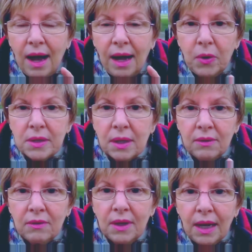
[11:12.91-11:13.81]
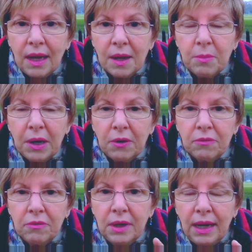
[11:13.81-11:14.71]
I wasn't thinking
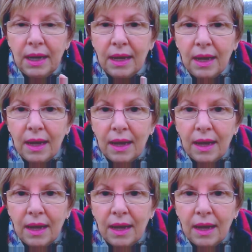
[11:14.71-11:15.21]
about really